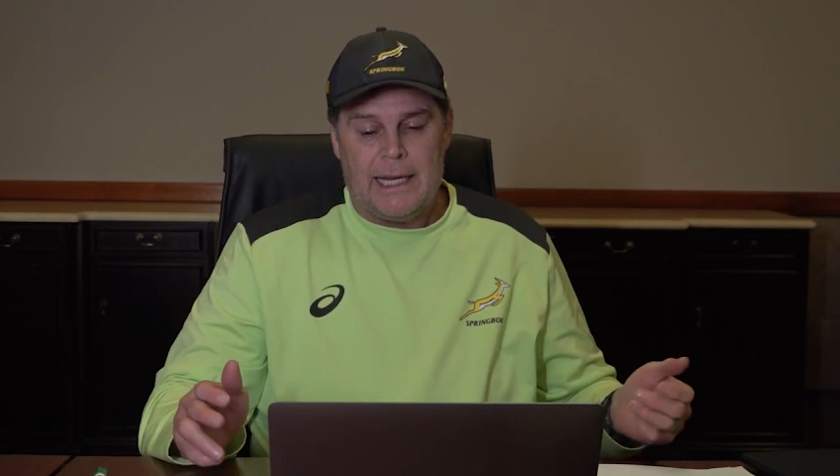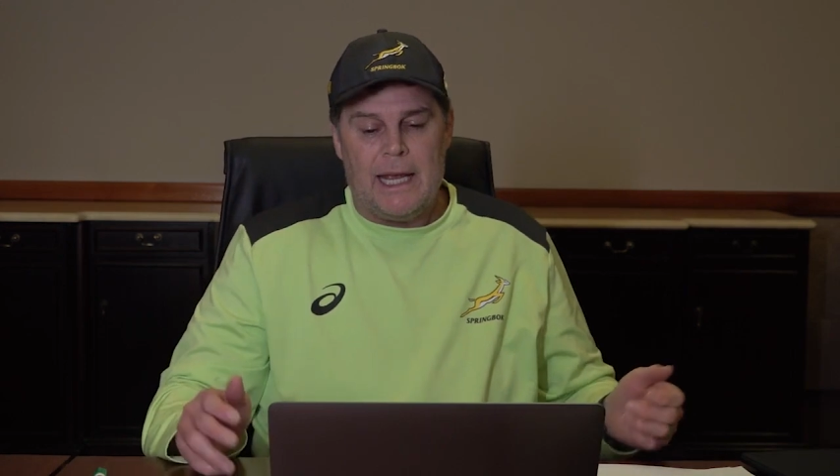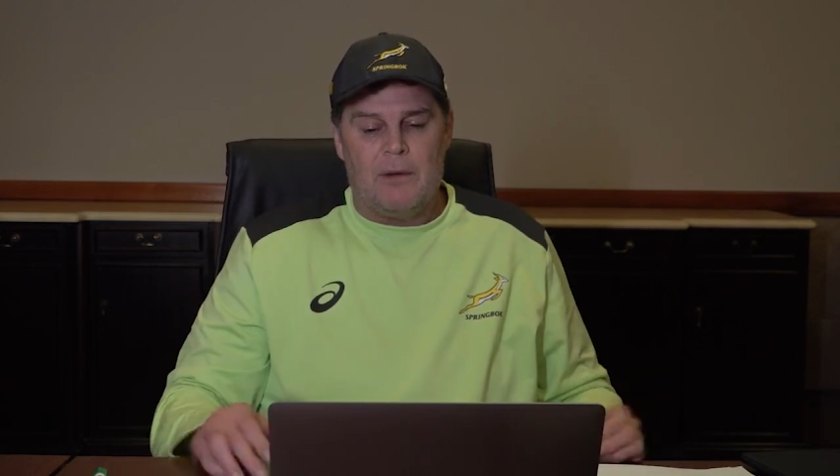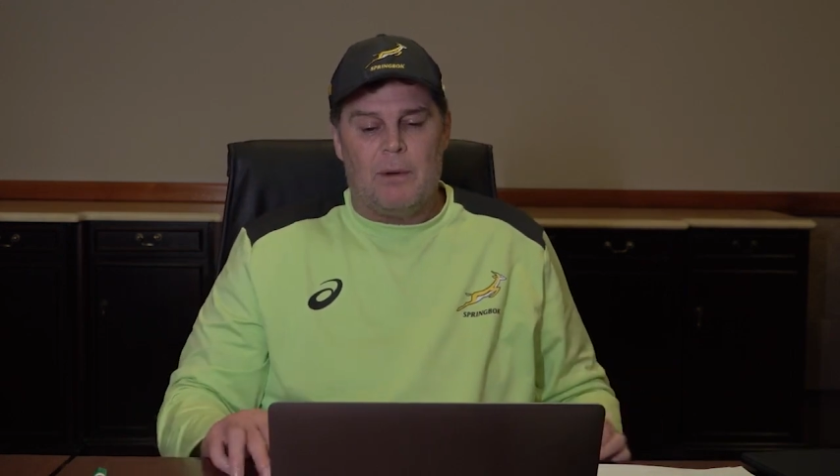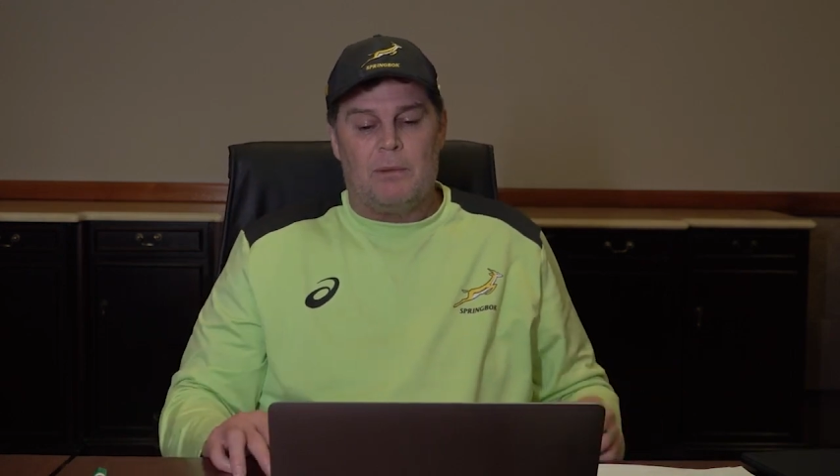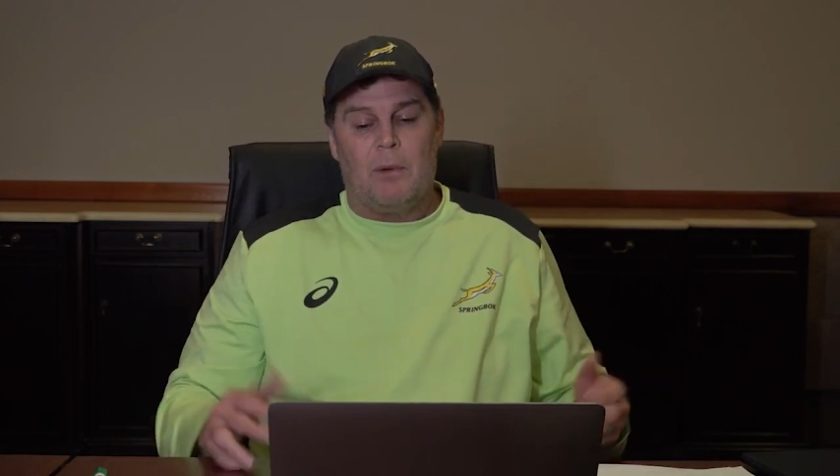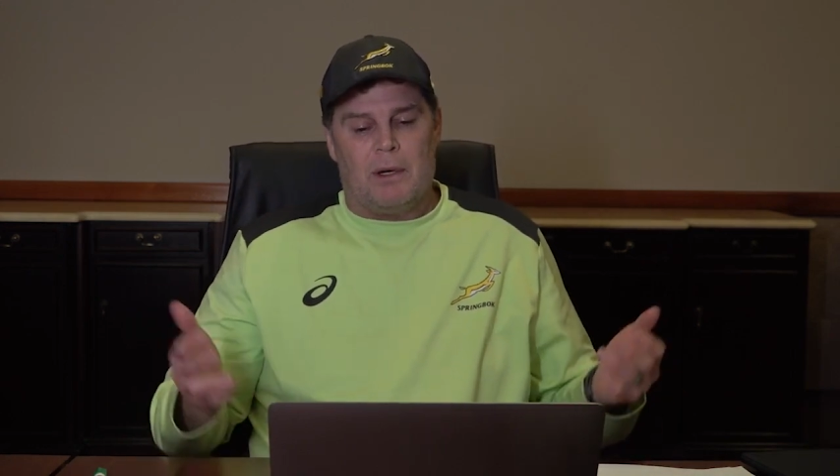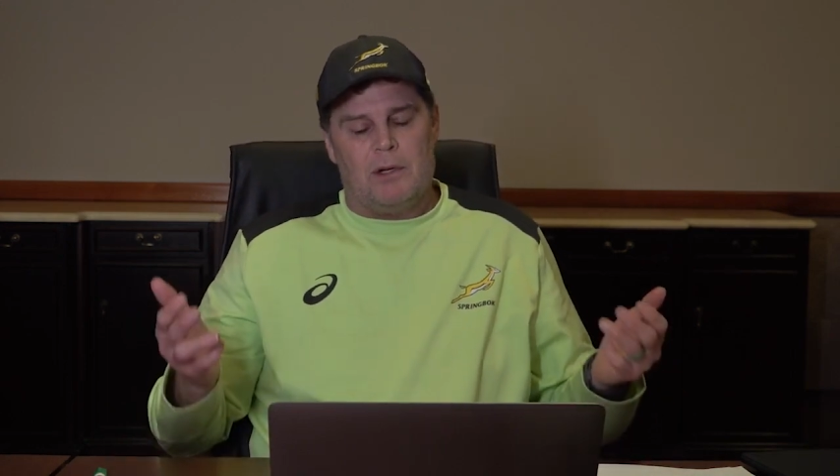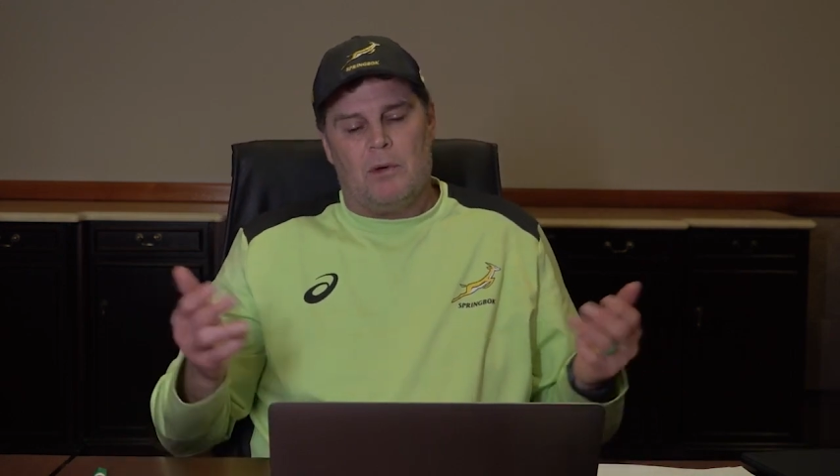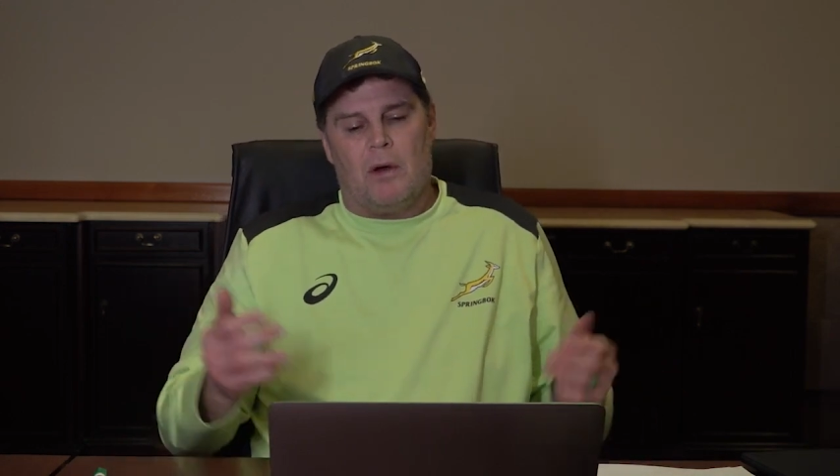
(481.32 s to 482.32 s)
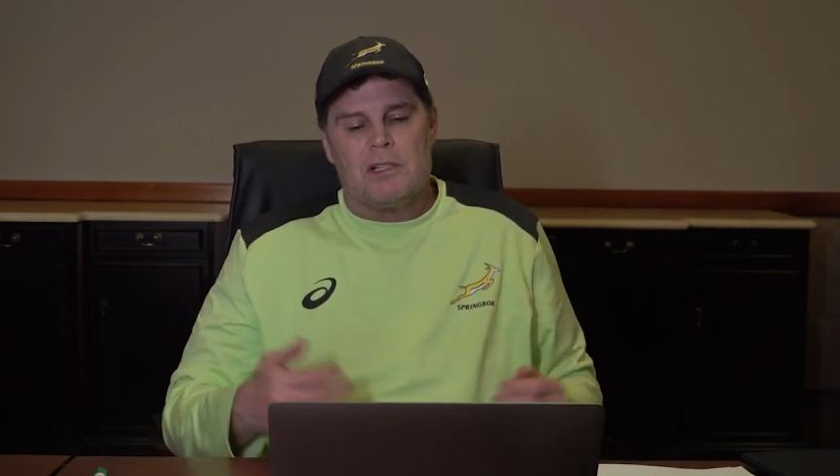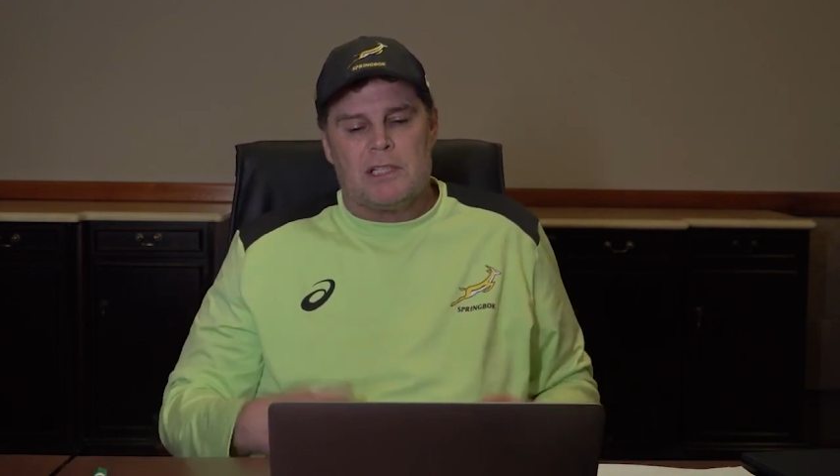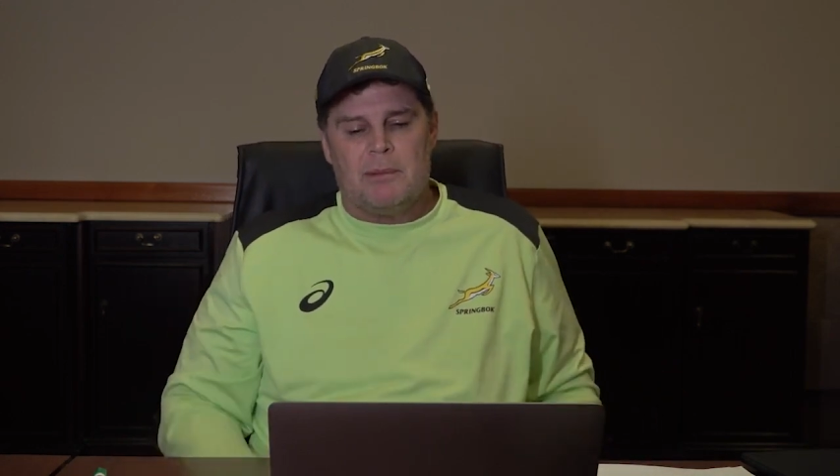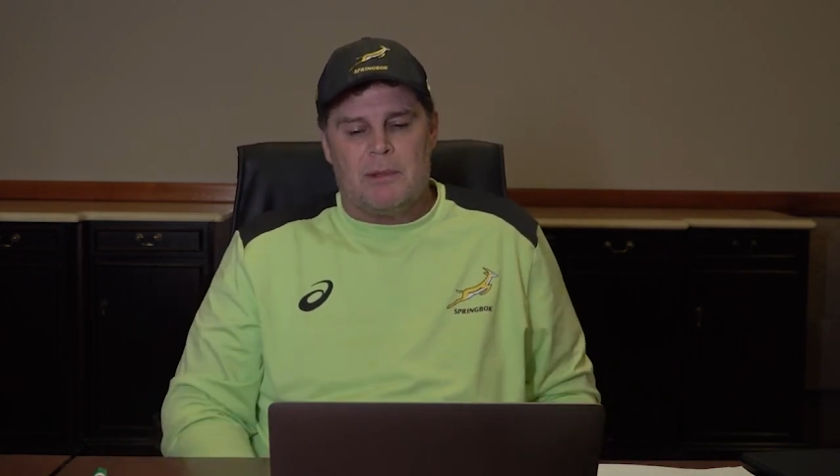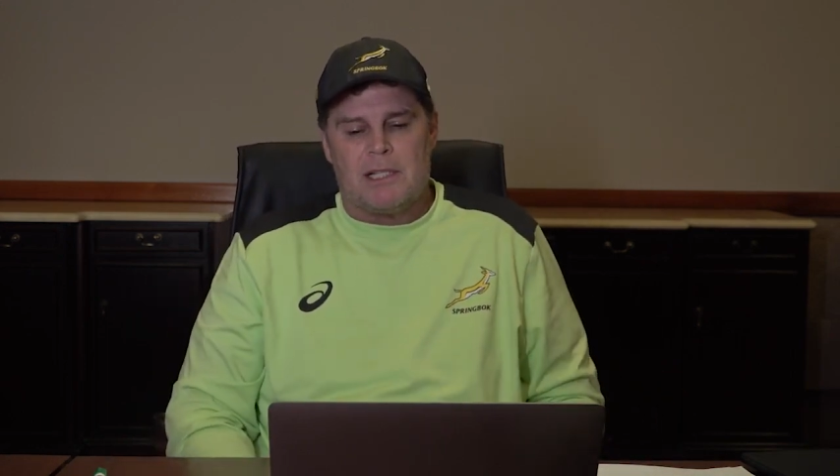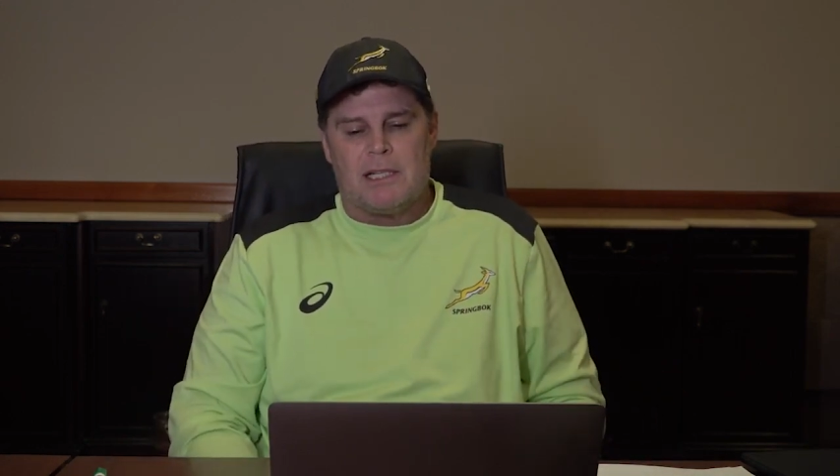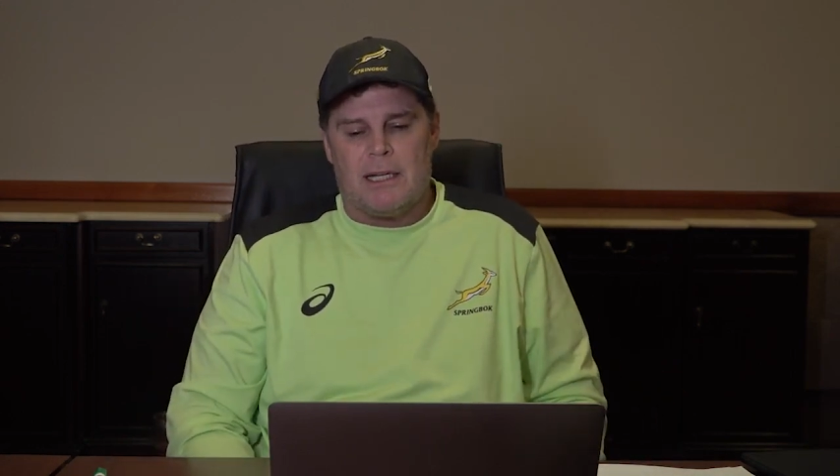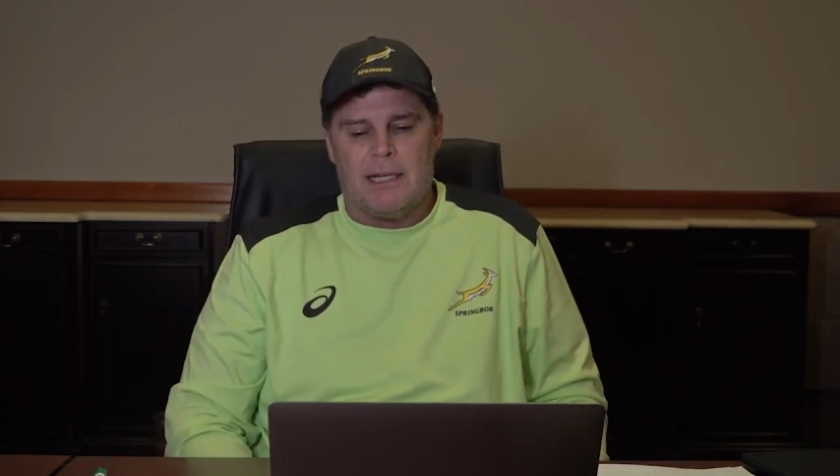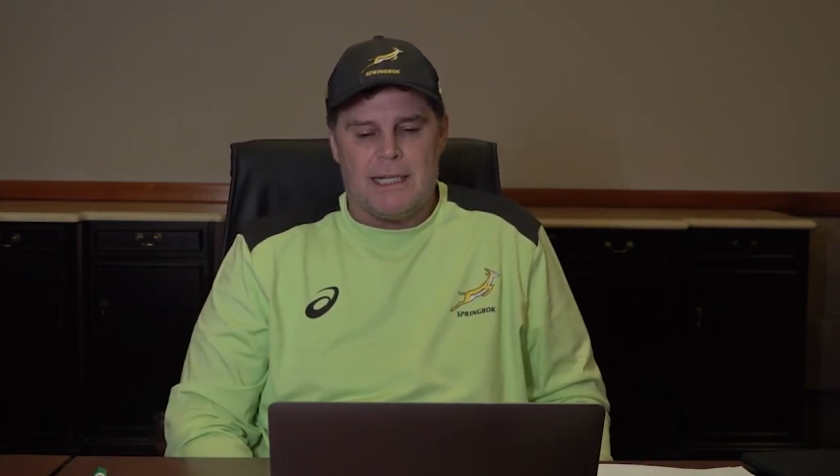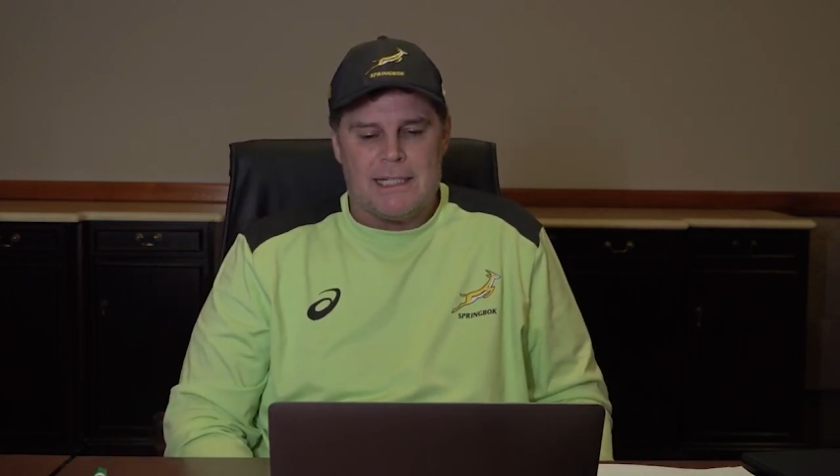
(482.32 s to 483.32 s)
again, what we wanted to ask him on
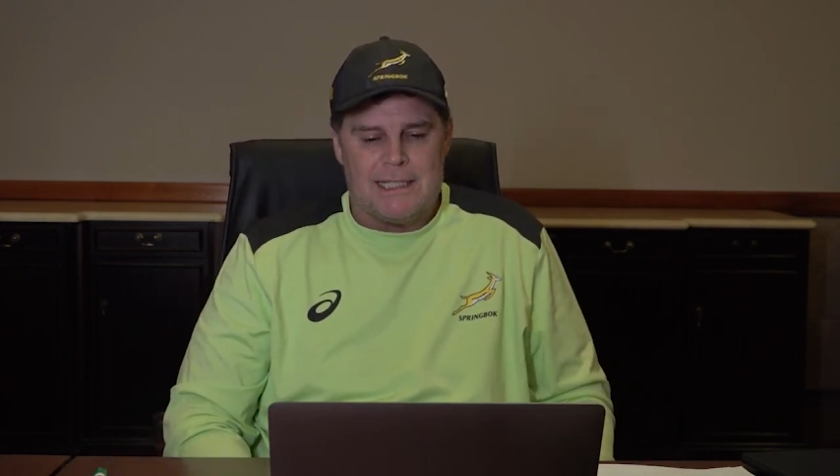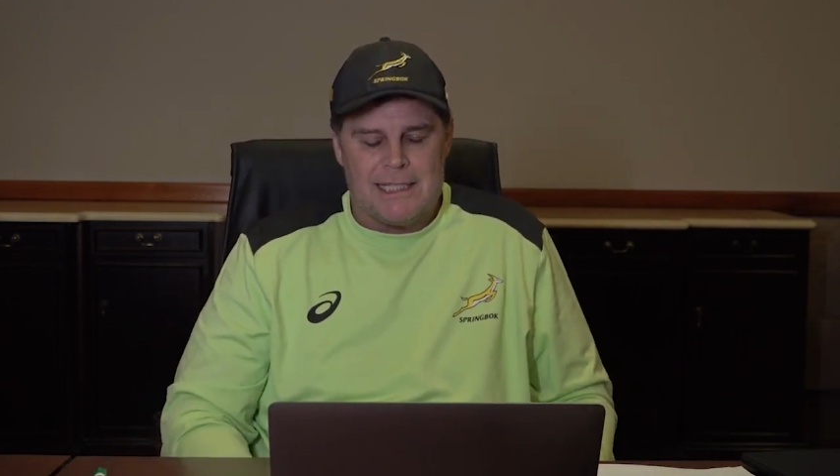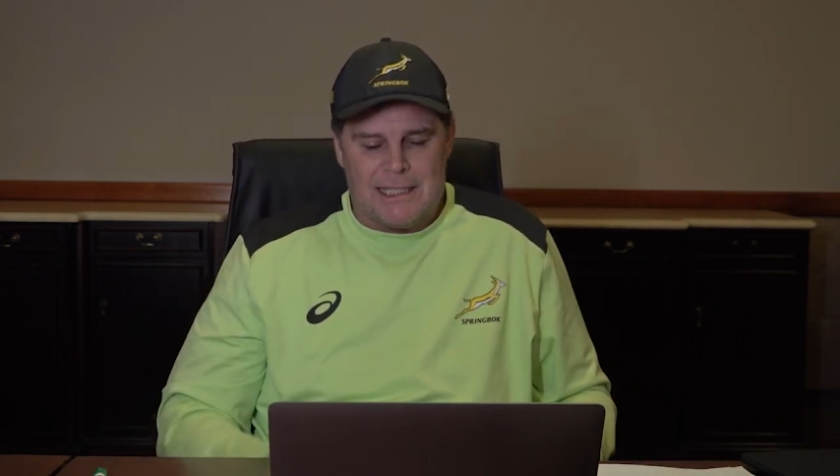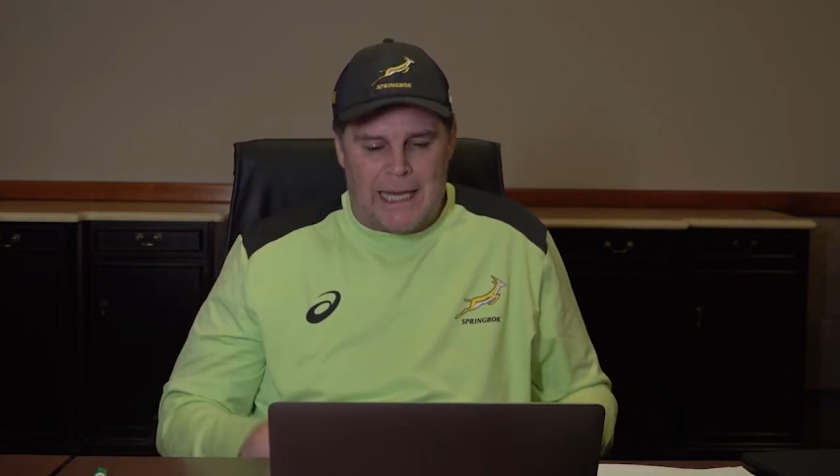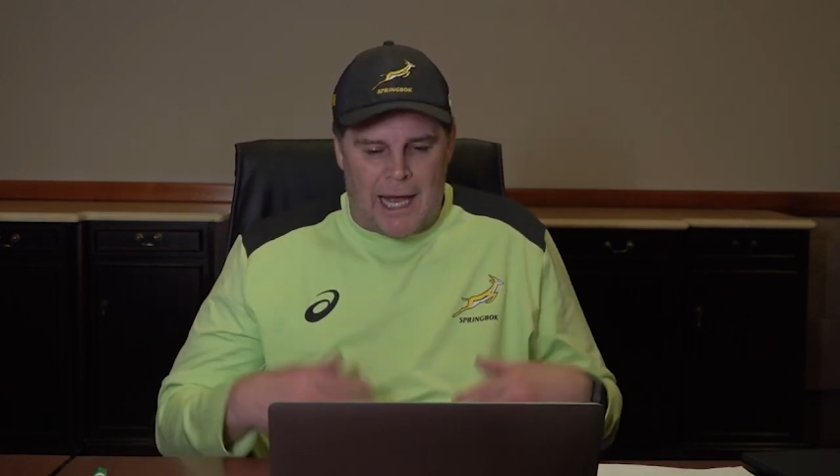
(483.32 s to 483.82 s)
Sunday is just,